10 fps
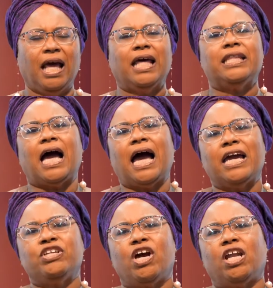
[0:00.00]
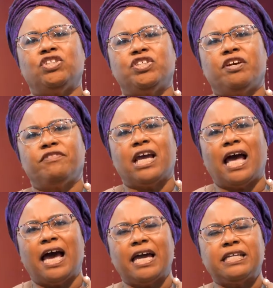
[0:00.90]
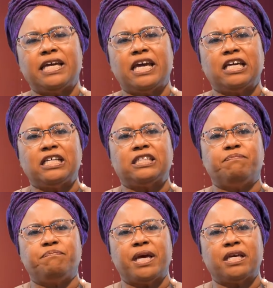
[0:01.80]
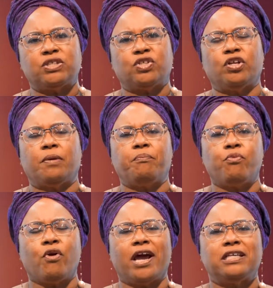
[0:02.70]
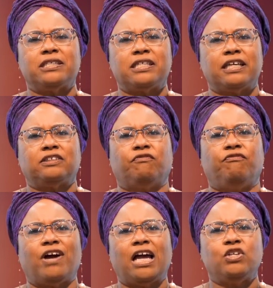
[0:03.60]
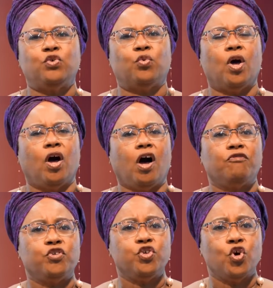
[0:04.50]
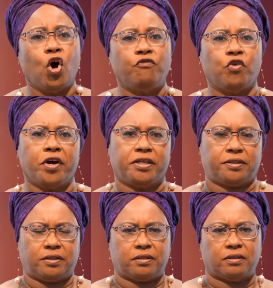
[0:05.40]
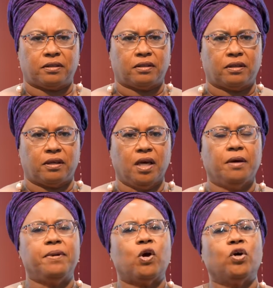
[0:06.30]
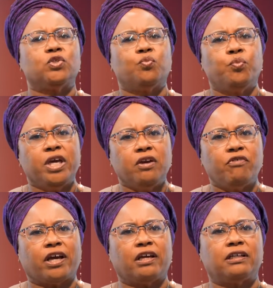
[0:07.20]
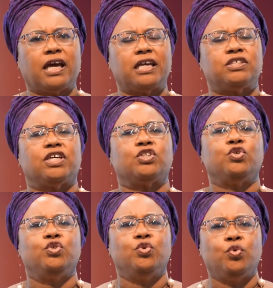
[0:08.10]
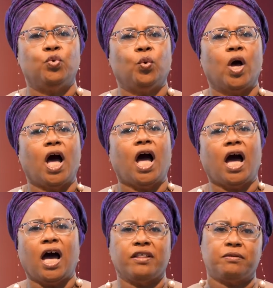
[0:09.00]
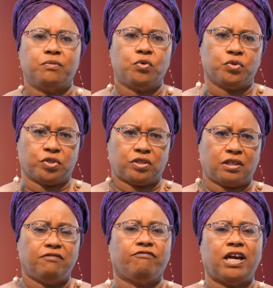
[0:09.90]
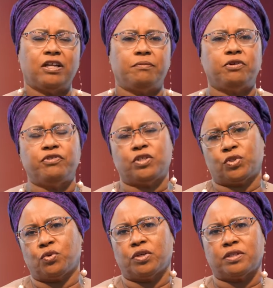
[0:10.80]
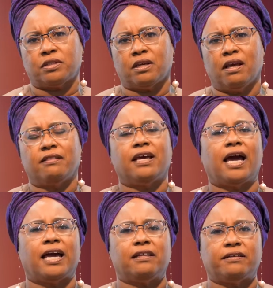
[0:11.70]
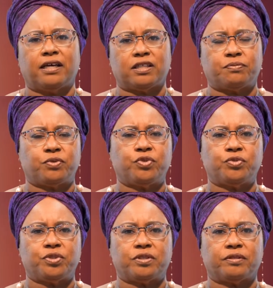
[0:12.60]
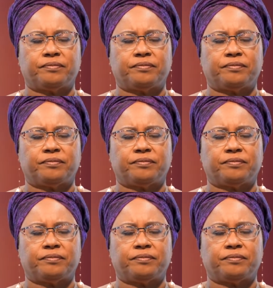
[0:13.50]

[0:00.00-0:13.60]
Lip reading: The ideology of the IDA is based on the priceless value of your voice, because we recognize that you are the most invaluable resource the island has produced.